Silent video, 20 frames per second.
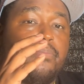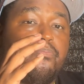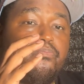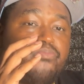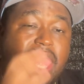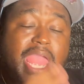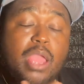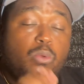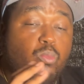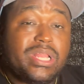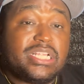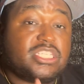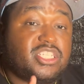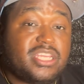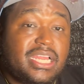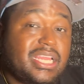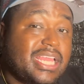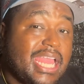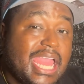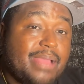they went to
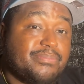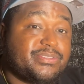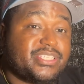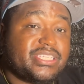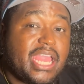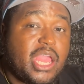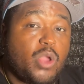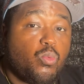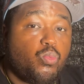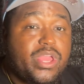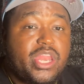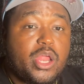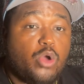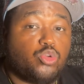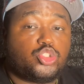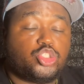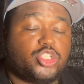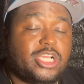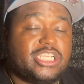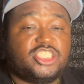the game saying we
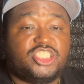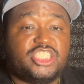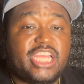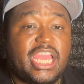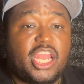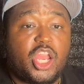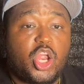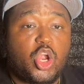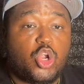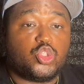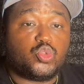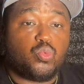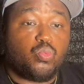don't trust Jalen Hurts.